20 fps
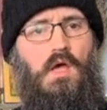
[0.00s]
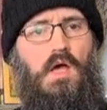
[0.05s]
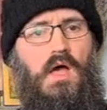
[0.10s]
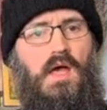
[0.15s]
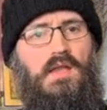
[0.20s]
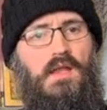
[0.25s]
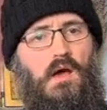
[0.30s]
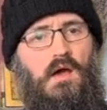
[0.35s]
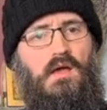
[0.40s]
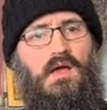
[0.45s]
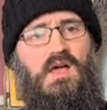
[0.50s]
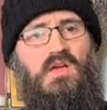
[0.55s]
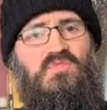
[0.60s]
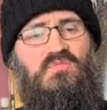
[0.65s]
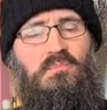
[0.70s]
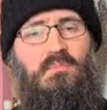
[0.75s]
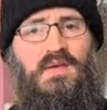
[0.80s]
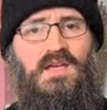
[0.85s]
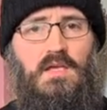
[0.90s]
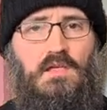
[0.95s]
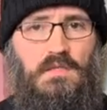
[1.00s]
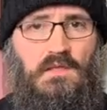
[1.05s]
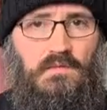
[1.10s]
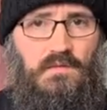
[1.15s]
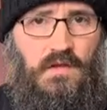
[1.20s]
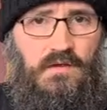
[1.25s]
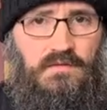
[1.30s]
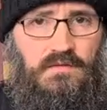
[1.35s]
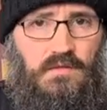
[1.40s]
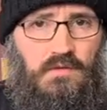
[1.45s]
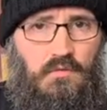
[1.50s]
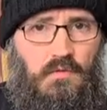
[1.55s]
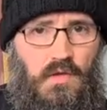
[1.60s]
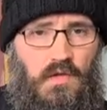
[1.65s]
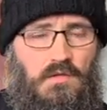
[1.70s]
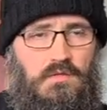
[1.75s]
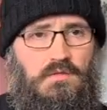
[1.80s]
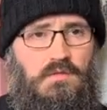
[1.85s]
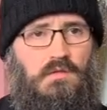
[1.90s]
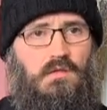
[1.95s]
And I have been in that
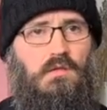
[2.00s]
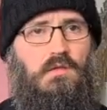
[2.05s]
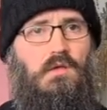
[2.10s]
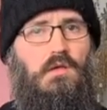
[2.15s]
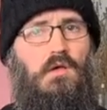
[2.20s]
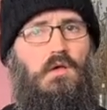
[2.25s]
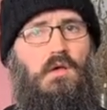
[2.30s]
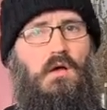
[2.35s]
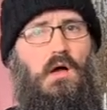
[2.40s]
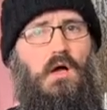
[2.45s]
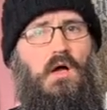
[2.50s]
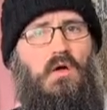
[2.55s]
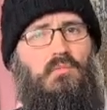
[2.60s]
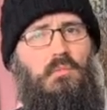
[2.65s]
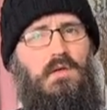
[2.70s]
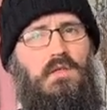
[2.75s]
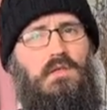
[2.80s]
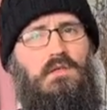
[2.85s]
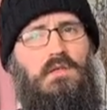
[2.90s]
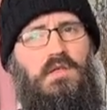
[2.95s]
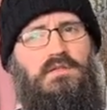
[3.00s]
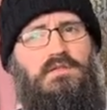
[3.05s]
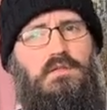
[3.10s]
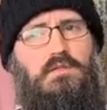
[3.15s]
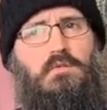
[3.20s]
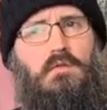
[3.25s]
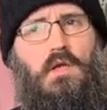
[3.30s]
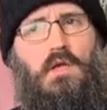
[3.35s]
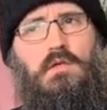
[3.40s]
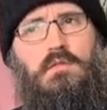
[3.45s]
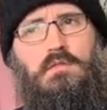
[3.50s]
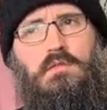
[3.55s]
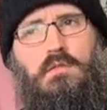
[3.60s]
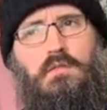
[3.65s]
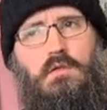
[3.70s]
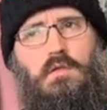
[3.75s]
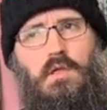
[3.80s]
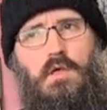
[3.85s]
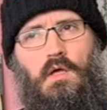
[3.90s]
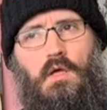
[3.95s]
situation. I have been in that
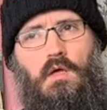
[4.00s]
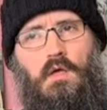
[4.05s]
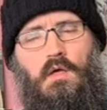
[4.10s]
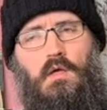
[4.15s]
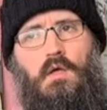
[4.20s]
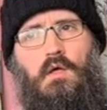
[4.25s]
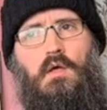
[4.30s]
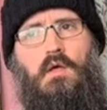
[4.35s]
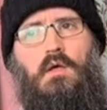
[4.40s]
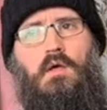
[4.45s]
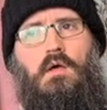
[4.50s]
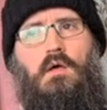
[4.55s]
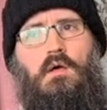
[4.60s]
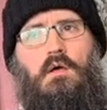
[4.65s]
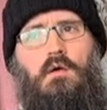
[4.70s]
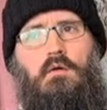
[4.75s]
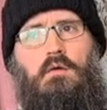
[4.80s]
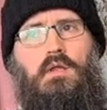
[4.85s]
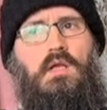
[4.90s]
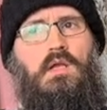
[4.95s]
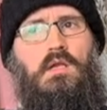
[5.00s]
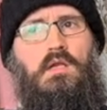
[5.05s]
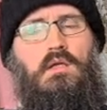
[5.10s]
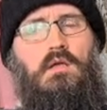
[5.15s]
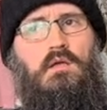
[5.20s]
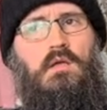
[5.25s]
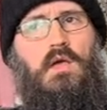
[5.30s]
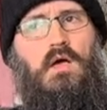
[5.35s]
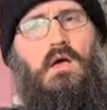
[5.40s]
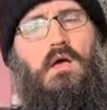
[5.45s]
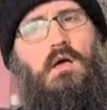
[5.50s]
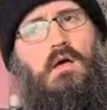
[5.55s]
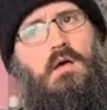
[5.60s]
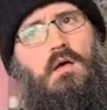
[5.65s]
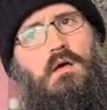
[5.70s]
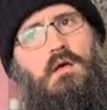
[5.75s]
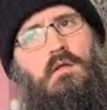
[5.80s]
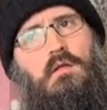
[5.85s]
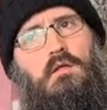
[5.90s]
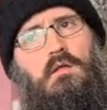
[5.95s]
situation really
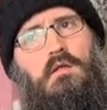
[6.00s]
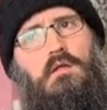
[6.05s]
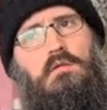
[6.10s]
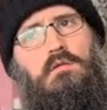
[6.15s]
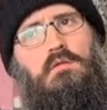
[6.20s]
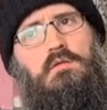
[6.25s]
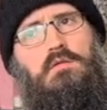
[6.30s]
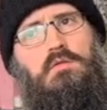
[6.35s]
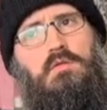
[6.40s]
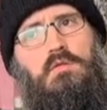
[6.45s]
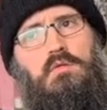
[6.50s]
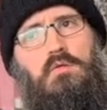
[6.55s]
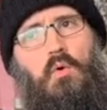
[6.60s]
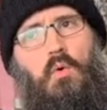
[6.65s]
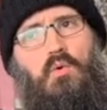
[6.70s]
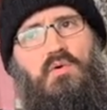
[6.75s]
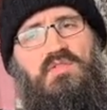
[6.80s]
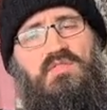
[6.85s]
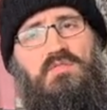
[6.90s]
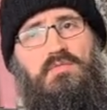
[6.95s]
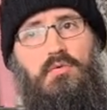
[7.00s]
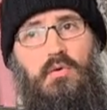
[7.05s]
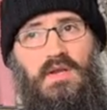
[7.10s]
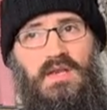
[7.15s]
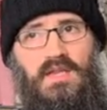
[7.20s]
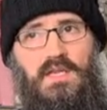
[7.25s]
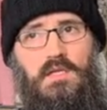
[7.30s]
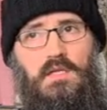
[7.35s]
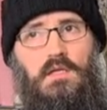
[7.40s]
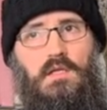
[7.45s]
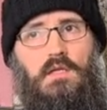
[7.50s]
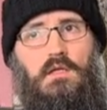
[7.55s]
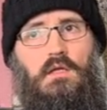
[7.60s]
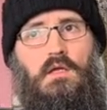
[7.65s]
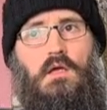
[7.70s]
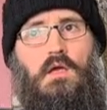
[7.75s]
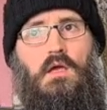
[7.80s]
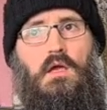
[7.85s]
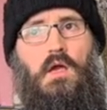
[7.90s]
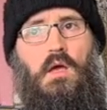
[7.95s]
two or three
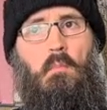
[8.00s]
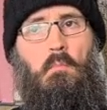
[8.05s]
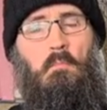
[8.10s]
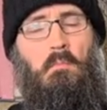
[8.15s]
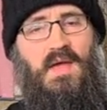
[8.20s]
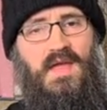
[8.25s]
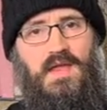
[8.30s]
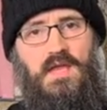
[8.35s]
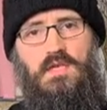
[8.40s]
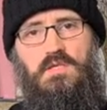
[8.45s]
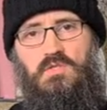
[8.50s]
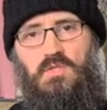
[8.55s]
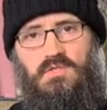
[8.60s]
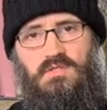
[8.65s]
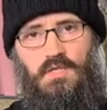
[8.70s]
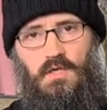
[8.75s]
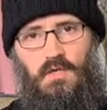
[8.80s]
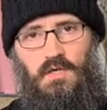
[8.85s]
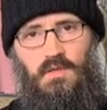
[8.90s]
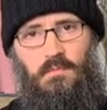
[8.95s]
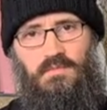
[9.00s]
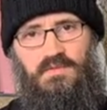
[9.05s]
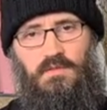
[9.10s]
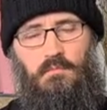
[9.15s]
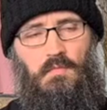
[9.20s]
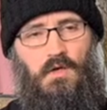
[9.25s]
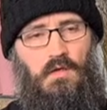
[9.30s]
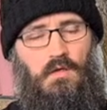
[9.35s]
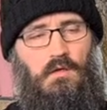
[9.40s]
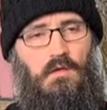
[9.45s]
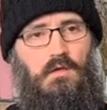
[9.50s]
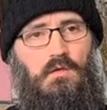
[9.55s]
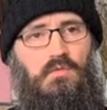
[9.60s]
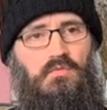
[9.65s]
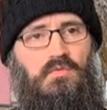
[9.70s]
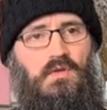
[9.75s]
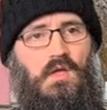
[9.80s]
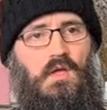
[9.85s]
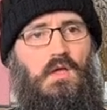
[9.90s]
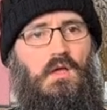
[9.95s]
major times in my
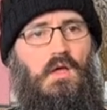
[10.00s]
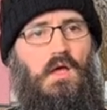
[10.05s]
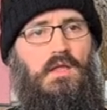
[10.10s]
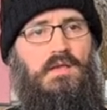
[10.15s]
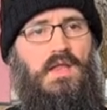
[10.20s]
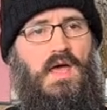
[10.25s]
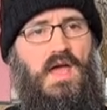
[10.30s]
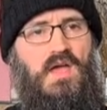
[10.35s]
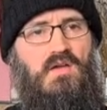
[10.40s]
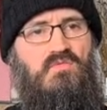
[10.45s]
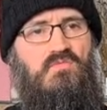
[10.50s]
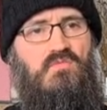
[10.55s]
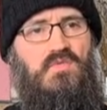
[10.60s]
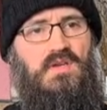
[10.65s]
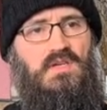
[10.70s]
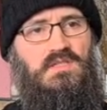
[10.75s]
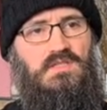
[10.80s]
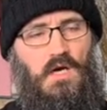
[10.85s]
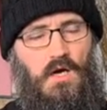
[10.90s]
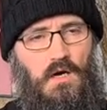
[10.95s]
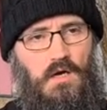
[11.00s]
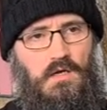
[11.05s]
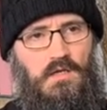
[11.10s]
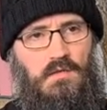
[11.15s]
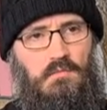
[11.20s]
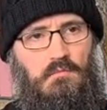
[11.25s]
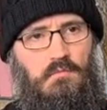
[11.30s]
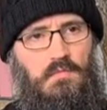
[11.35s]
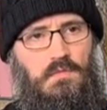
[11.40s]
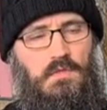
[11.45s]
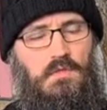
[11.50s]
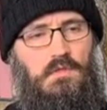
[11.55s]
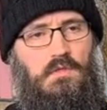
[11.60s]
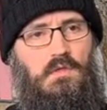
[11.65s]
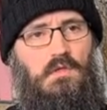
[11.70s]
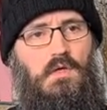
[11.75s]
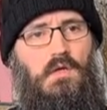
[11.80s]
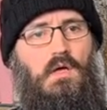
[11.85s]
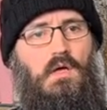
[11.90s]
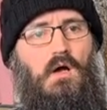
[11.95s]
life. And every time
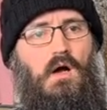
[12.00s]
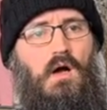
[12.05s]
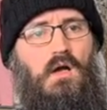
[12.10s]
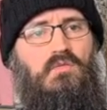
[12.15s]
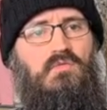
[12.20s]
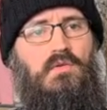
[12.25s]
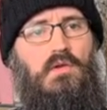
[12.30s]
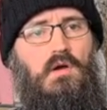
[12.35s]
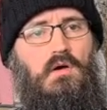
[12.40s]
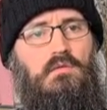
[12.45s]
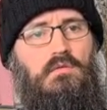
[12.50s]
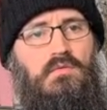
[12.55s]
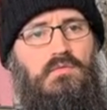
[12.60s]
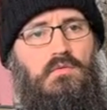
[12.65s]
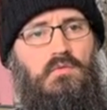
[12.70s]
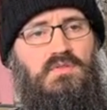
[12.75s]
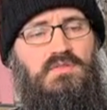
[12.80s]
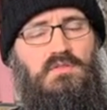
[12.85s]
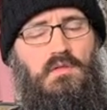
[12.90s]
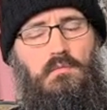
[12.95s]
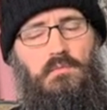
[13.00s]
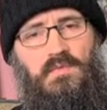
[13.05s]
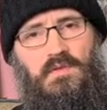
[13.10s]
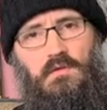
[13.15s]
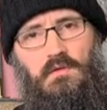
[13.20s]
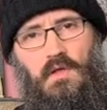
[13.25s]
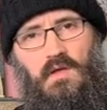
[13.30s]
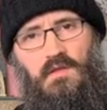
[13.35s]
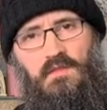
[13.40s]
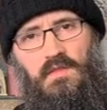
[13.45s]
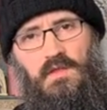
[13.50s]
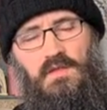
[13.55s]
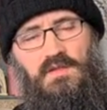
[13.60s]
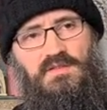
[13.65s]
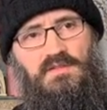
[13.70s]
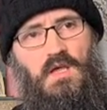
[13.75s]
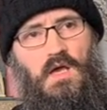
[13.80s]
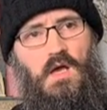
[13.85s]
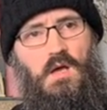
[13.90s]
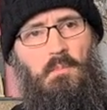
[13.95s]
I've gone through something like
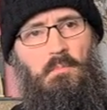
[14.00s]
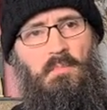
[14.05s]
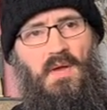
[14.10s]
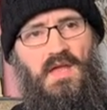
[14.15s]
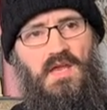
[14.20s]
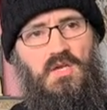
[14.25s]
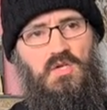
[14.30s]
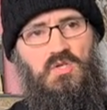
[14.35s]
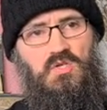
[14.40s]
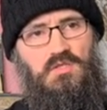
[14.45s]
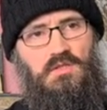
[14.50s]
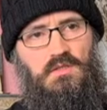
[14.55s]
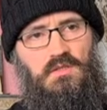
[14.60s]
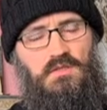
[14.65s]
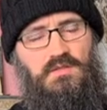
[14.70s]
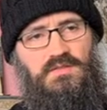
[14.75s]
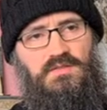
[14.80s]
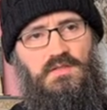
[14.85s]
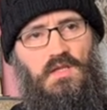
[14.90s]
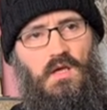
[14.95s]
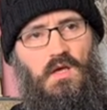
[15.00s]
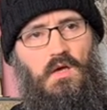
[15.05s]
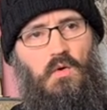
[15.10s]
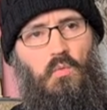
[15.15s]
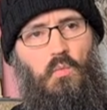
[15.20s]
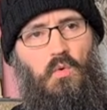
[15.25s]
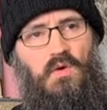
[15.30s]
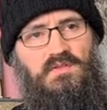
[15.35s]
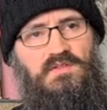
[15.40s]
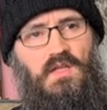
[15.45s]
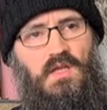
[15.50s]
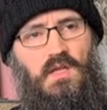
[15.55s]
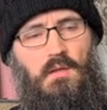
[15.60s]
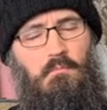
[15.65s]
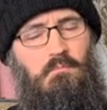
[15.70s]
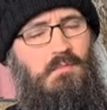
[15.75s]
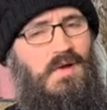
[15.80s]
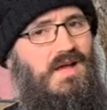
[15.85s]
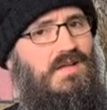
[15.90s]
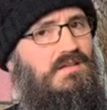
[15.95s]
this, patience was
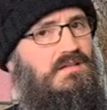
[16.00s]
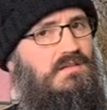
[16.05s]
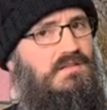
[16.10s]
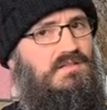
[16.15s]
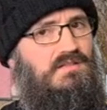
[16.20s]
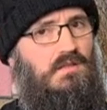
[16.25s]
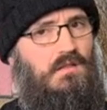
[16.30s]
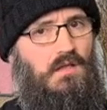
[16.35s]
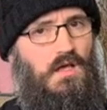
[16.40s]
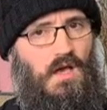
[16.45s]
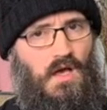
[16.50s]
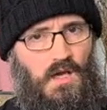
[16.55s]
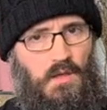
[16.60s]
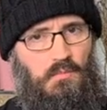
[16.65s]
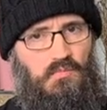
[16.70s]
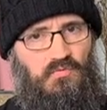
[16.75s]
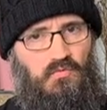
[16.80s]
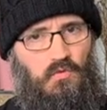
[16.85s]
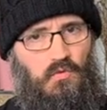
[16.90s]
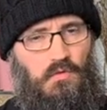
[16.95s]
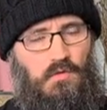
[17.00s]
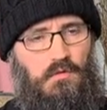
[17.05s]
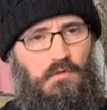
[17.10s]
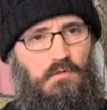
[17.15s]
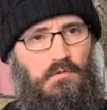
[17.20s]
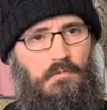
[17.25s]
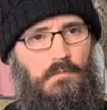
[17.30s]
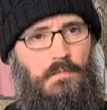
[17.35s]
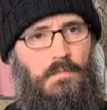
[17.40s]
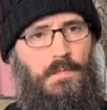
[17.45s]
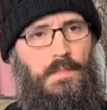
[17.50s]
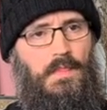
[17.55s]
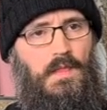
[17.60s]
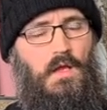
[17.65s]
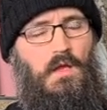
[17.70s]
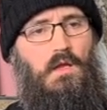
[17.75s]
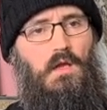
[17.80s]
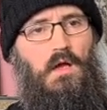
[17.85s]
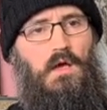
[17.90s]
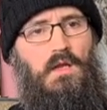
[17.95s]
immensely helpful.
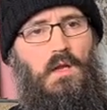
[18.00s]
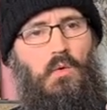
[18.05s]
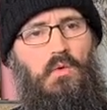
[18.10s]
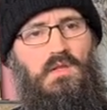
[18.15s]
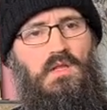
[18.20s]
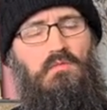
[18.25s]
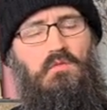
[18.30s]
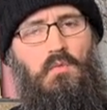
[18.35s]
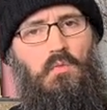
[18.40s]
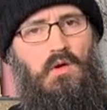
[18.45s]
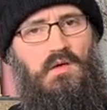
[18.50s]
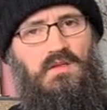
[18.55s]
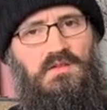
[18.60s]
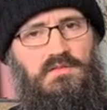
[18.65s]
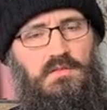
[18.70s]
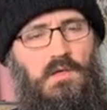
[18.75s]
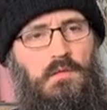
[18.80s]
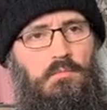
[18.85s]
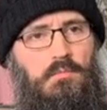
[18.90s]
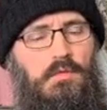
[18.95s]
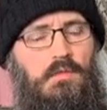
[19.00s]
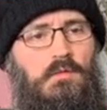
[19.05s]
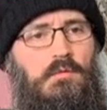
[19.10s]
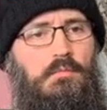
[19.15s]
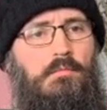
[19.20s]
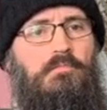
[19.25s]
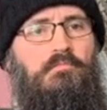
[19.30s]
And I will give you one example.